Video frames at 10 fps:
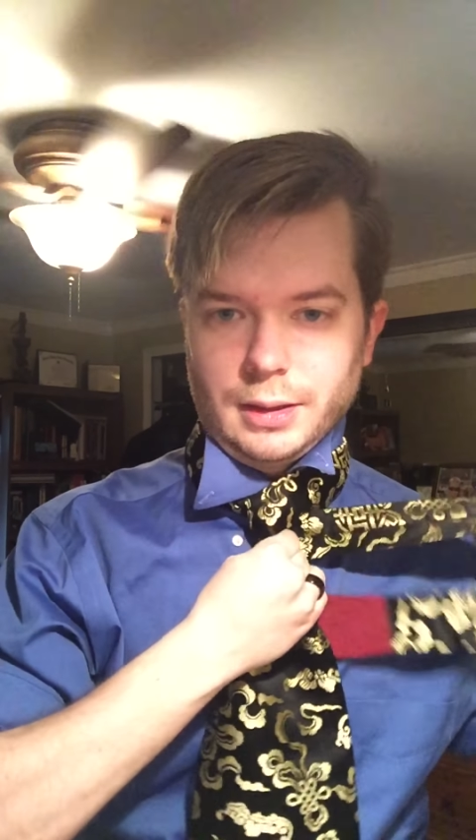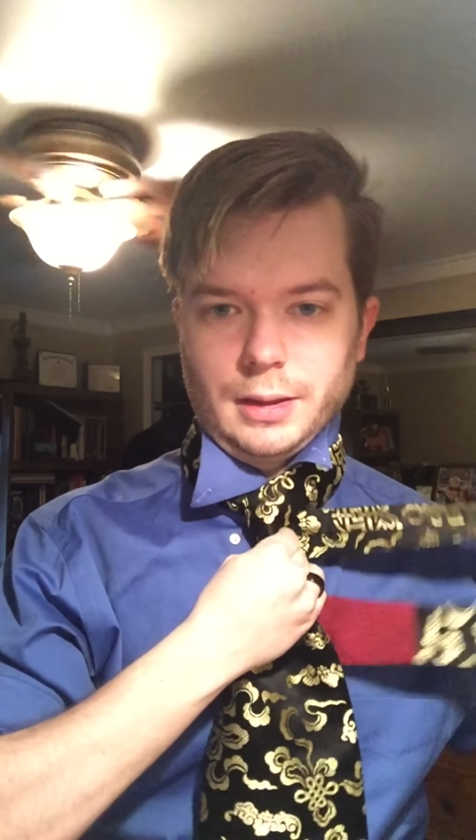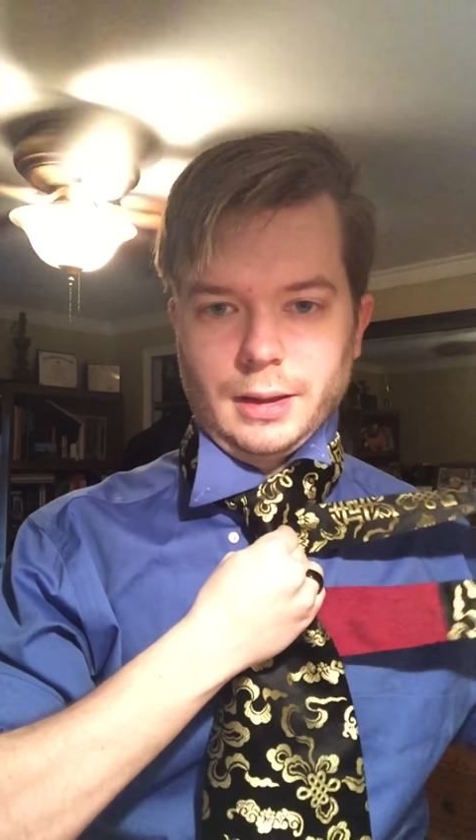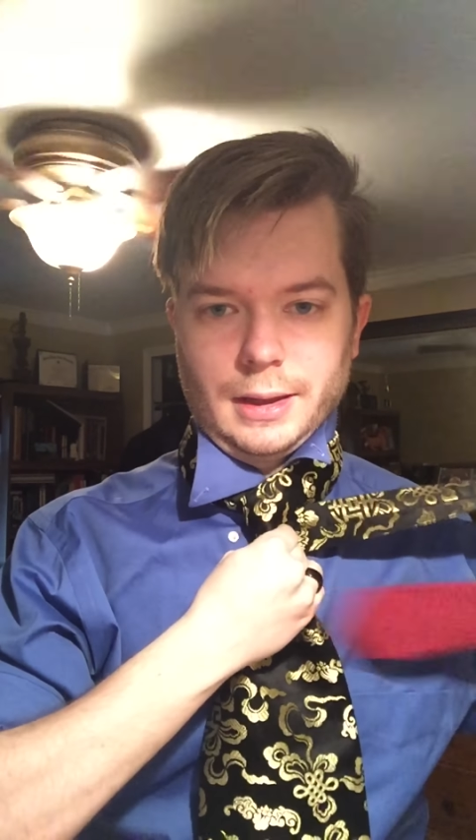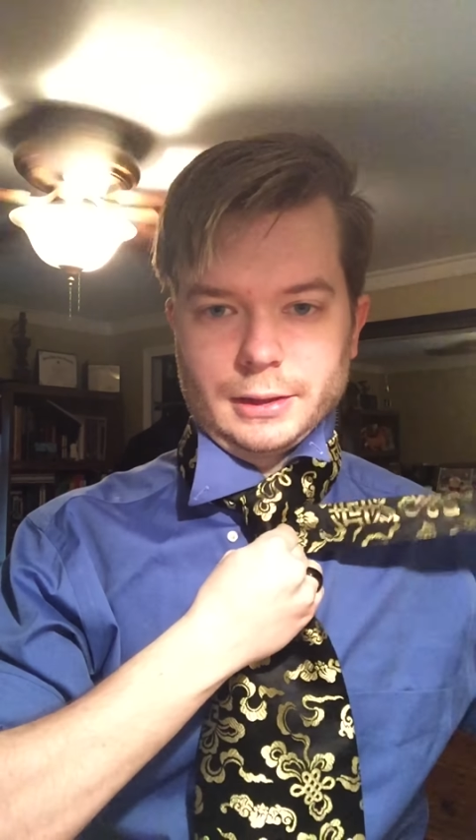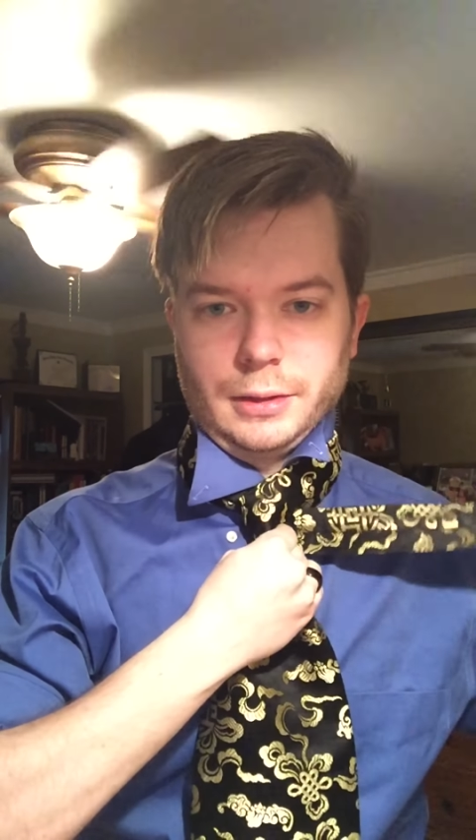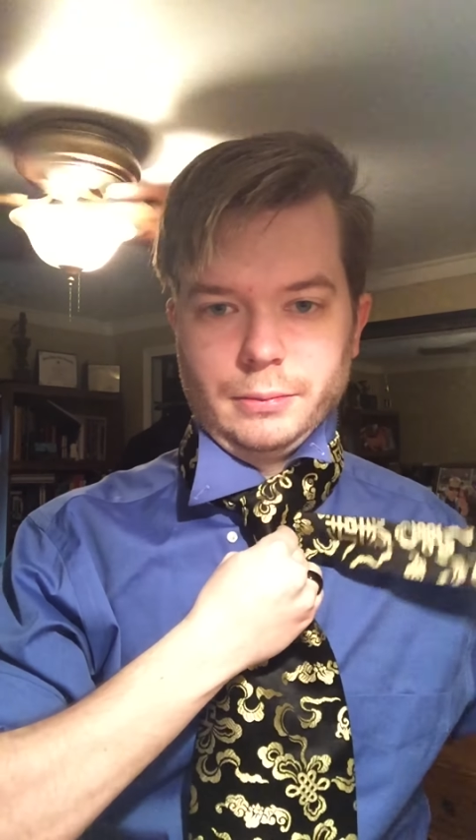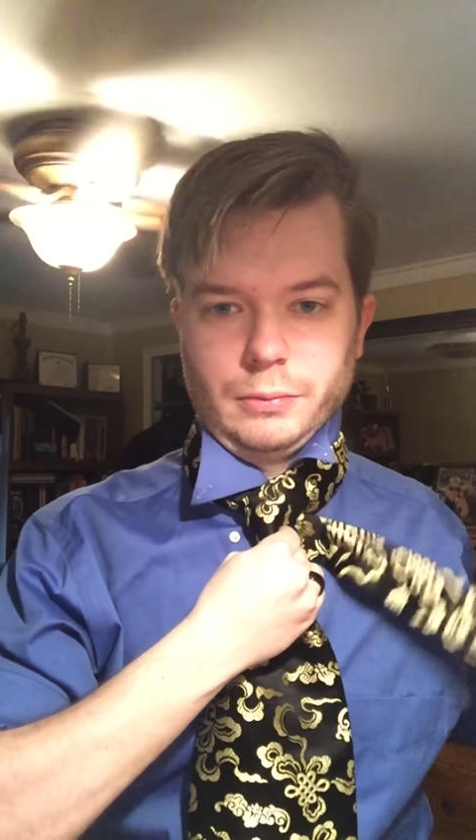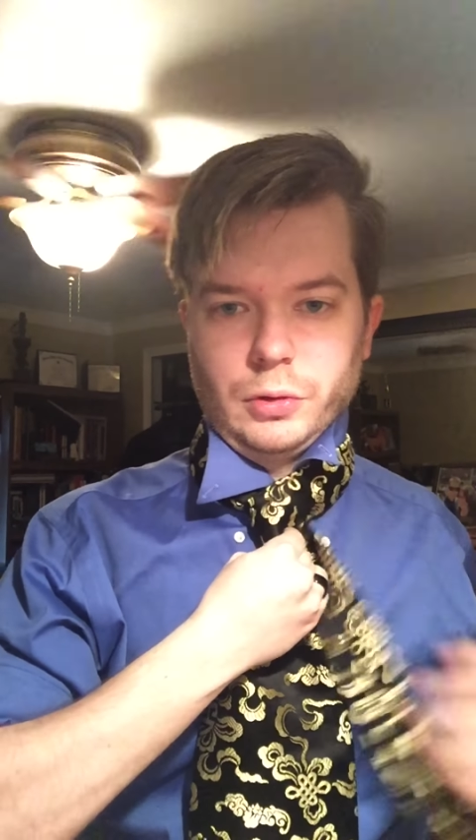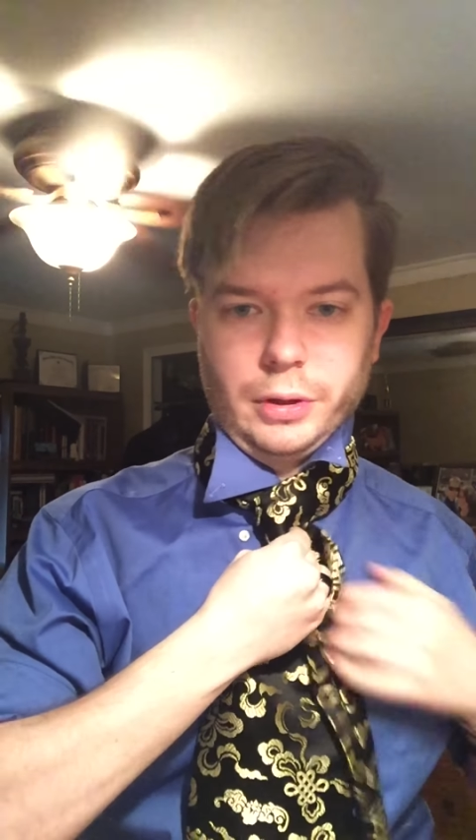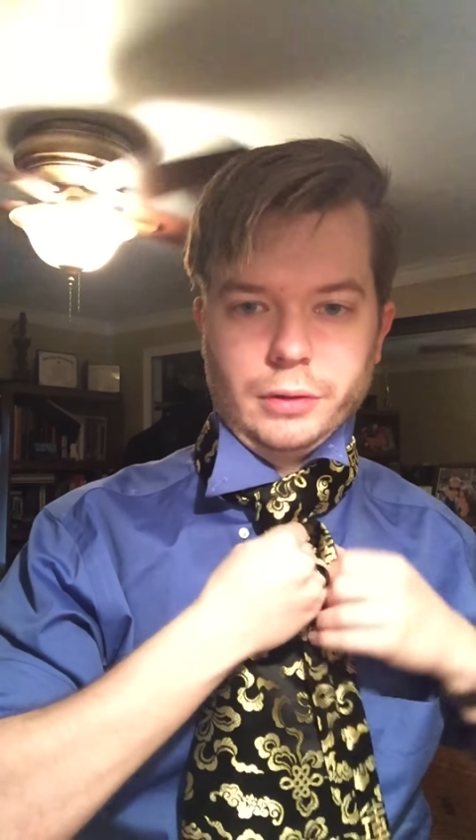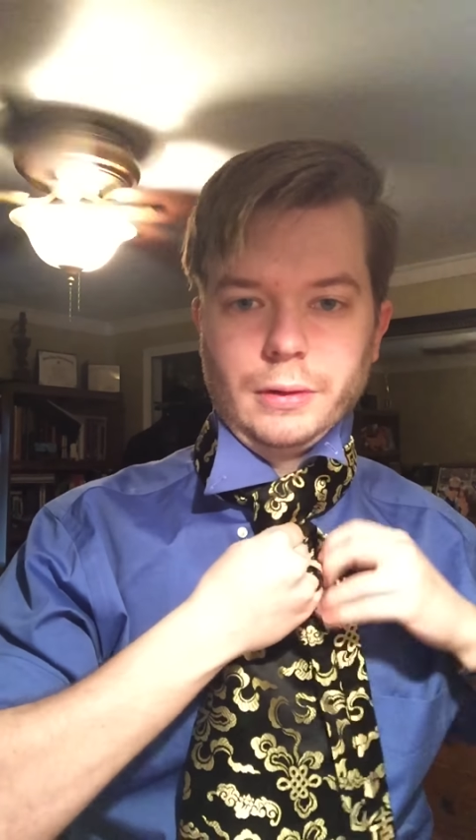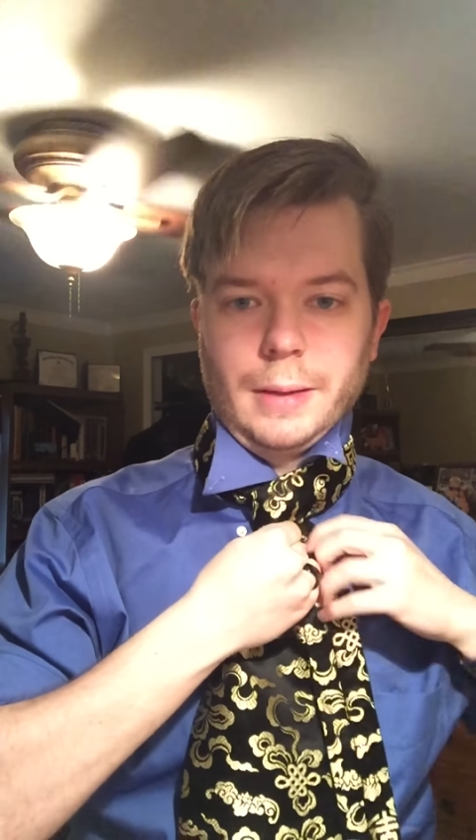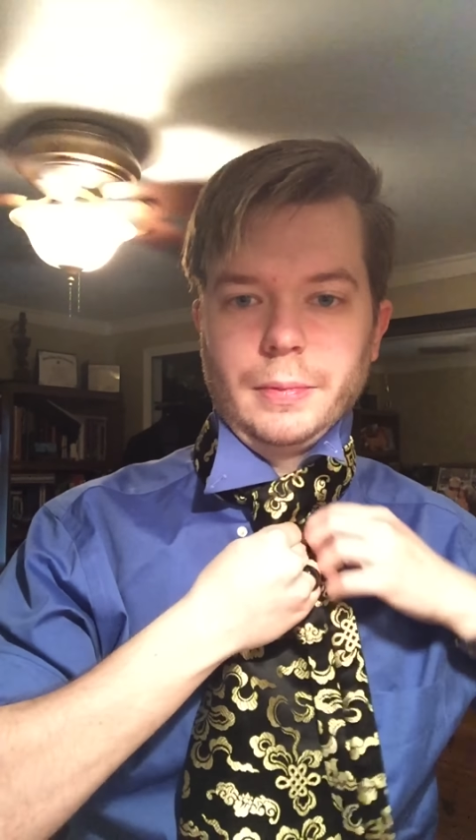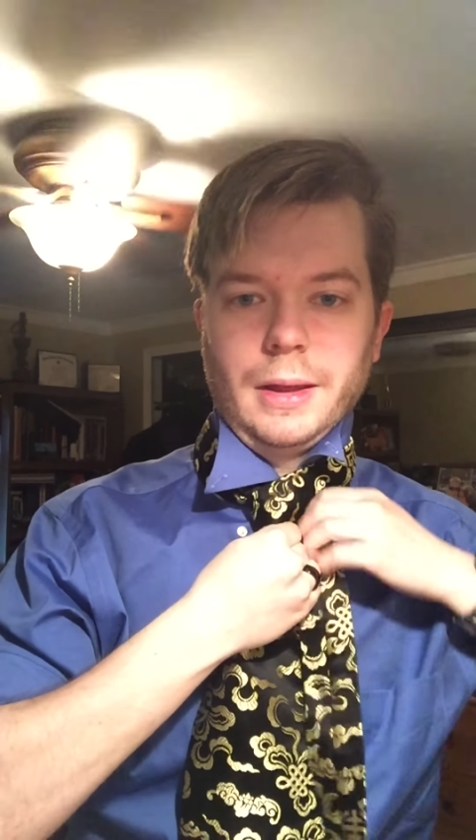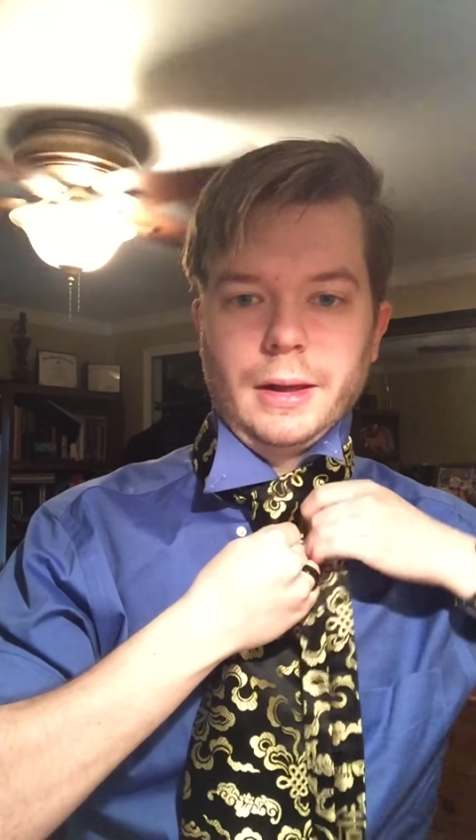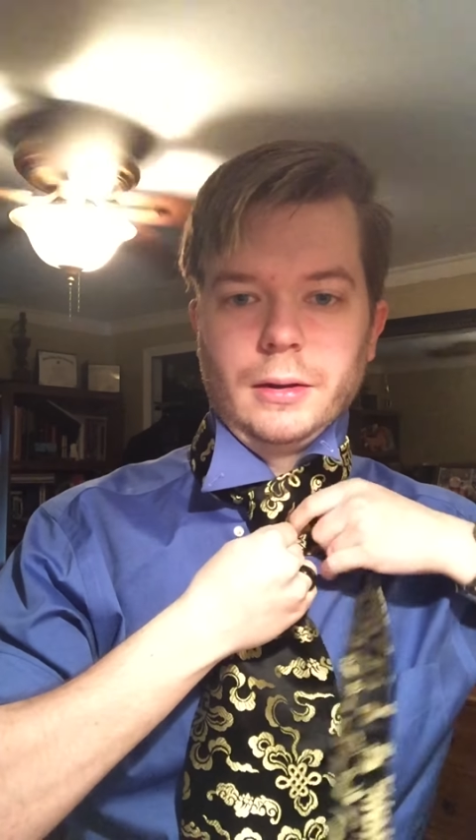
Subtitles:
I actually am going to wrap that